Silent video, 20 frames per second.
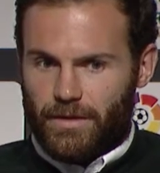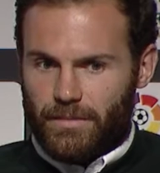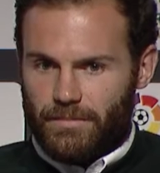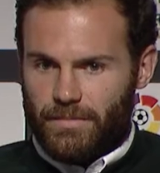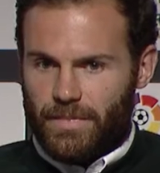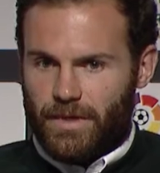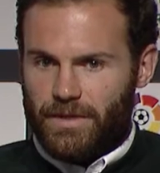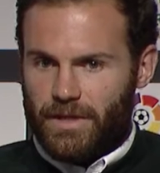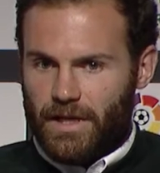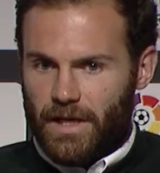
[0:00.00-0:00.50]

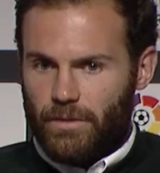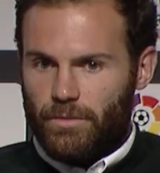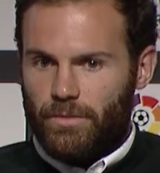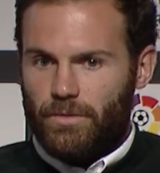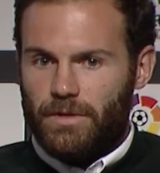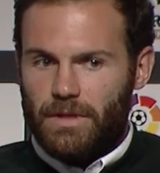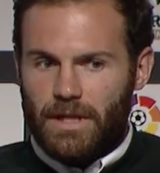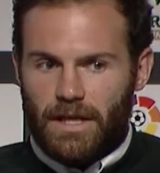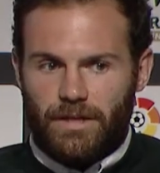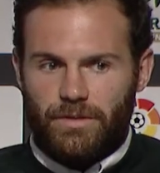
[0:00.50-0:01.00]
But I
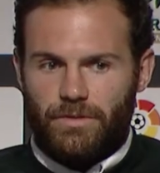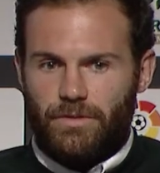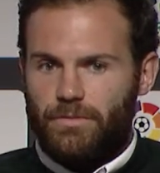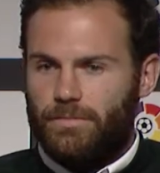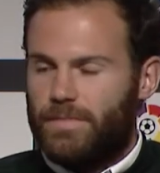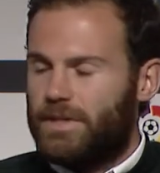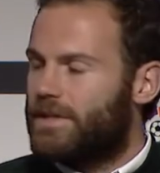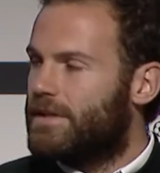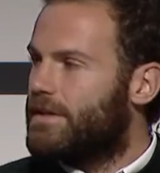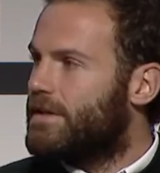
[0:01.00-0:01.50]
would like to
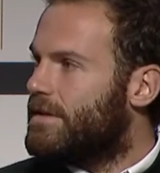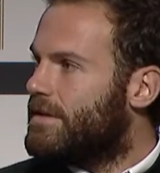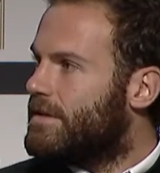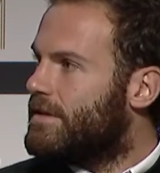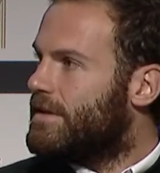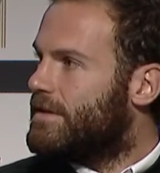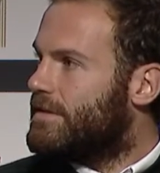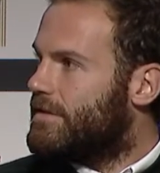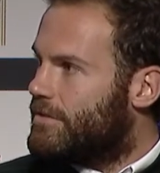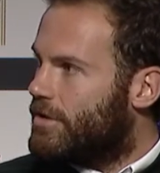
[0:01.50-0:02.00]
be
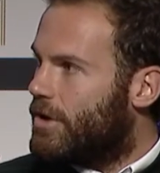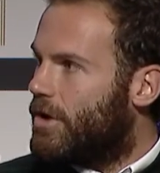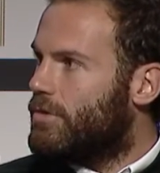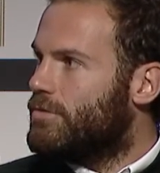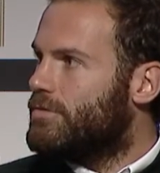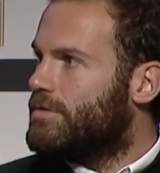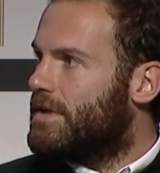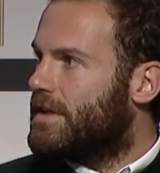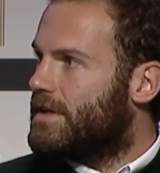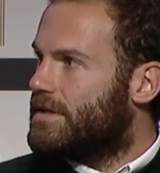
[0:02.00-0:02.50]
it
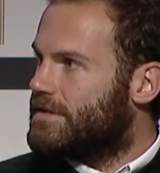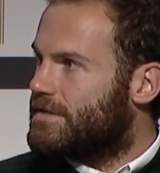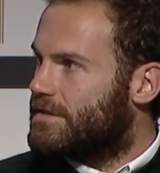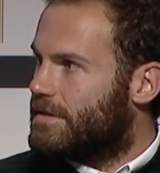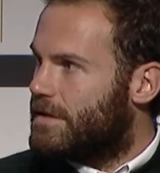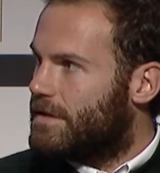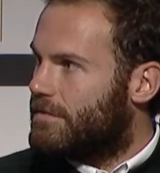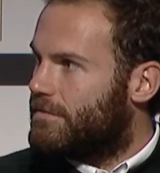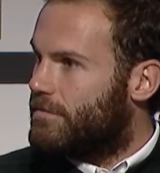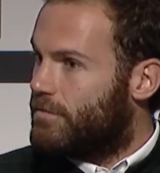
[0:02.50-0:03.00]
known as
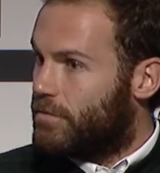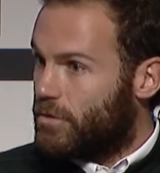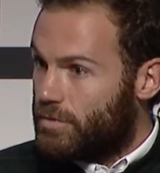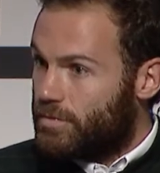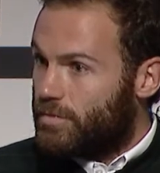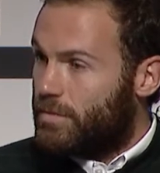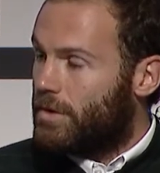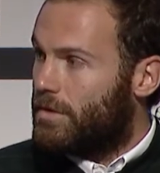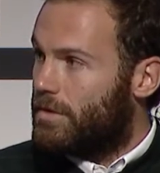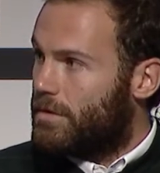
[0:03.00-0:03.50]
a
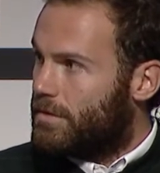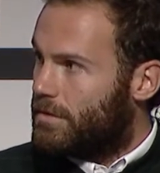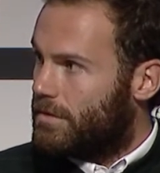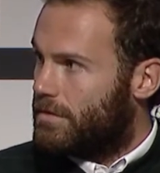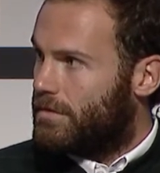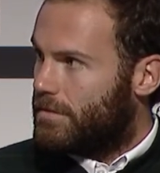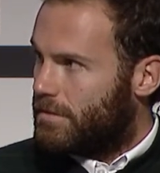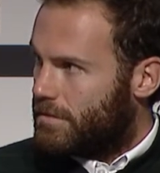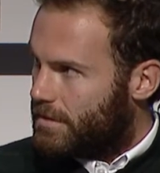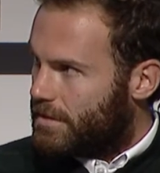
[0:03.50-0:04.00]
football,
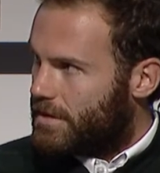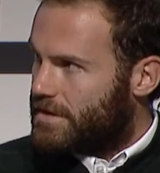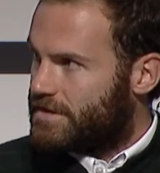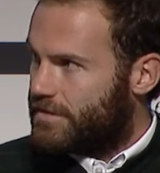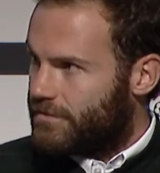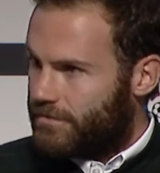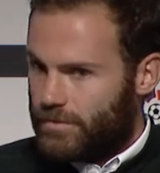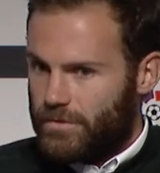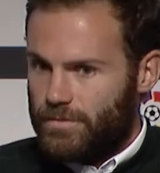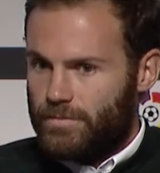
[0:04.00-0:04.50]
as a
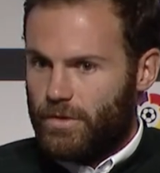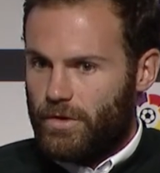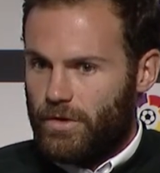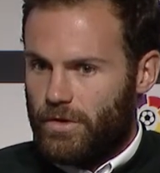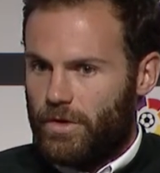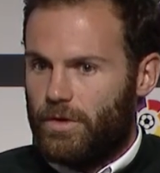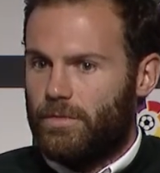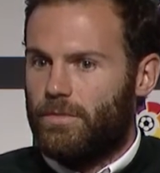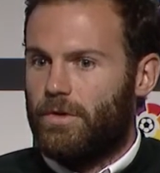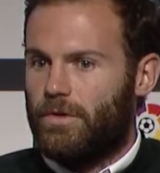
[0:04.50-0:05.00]
football
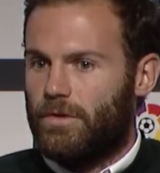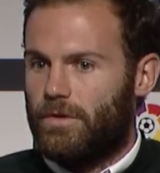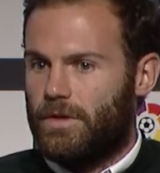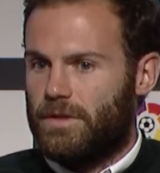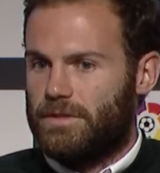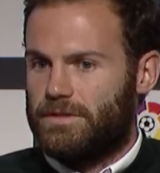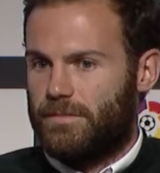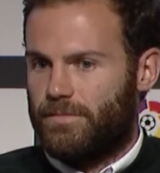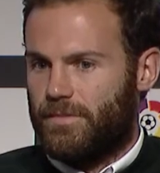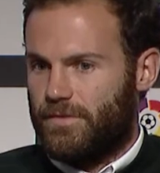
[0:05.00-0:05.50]
common goal,
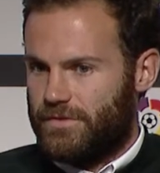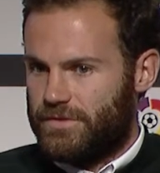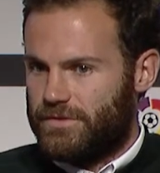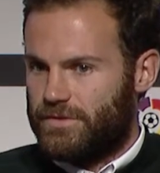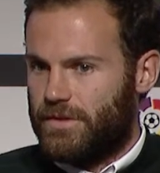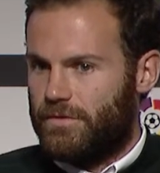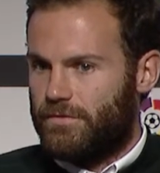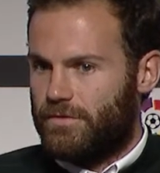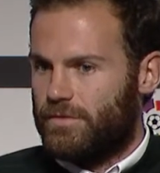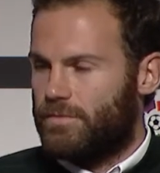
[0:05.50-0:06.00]
as a
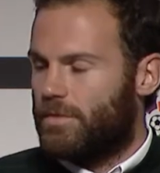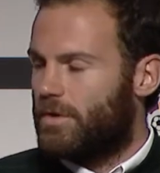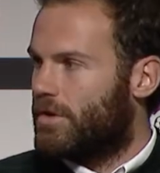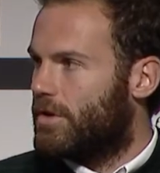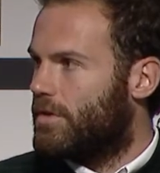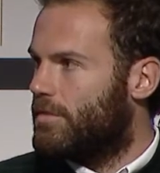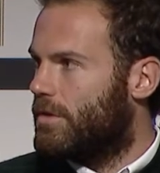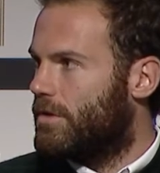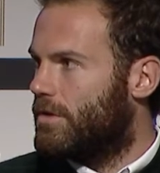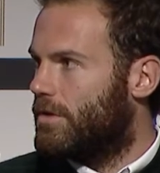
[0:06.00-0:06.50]
professional football
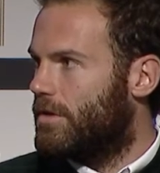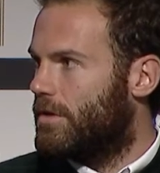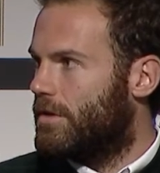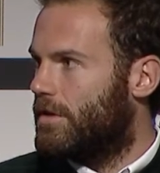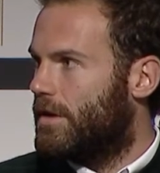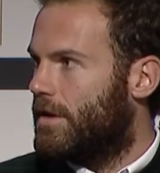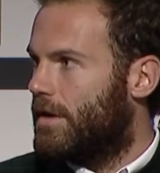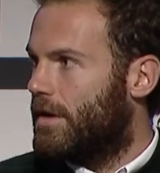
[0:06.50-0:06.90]
common goal.